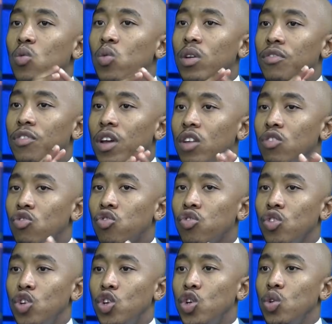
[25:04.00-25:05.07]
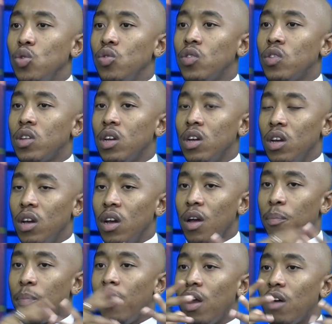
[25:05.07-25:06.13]
we've introduced a
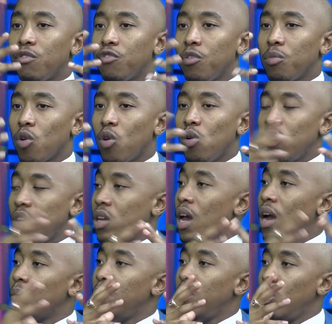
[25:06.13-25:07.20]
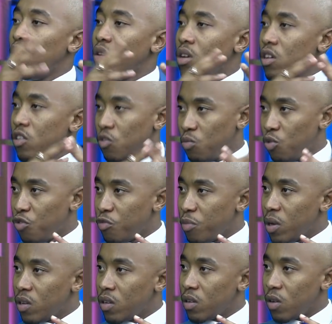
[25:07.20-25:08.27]
platform called Young Billionaires
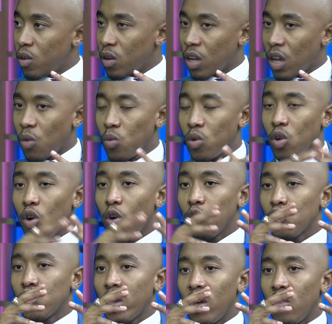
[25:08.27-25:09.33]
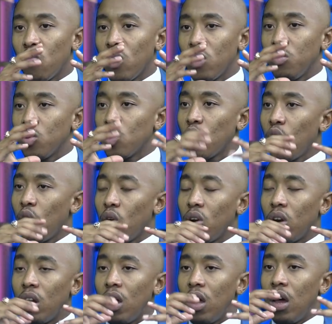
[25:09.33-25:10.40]
Movement. Okay. We also have what we call
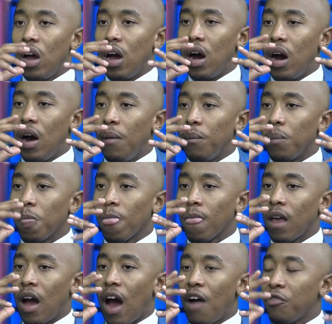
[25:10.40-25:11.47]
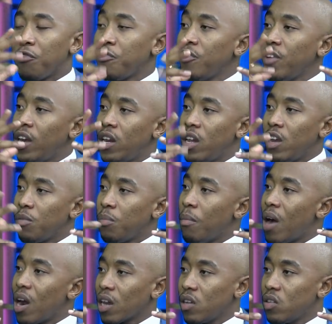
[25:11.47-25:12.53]
affiliate
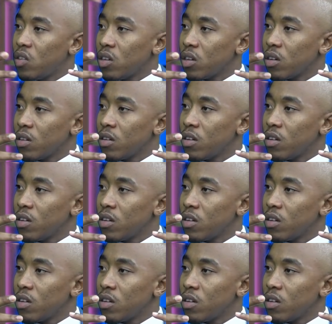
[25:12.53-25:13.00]
marketing